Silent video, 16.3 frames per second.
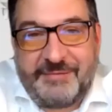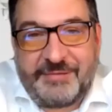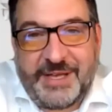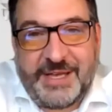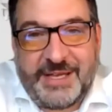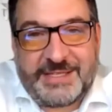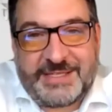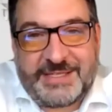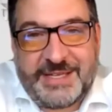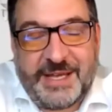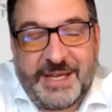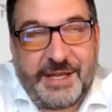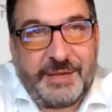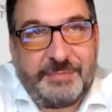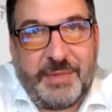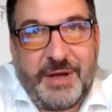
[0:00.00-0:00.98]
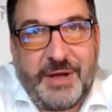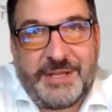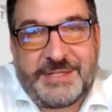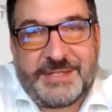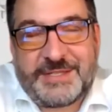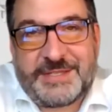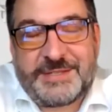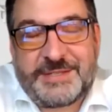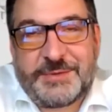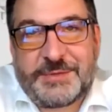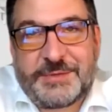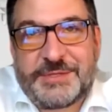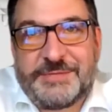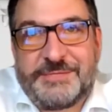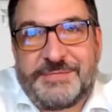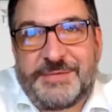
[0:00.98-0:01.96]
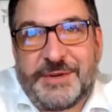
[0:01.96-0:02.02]
it in mind, just sort
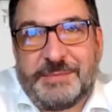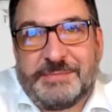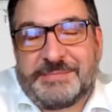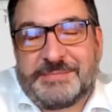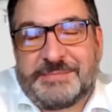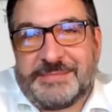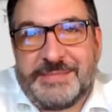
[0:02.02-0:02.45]
of from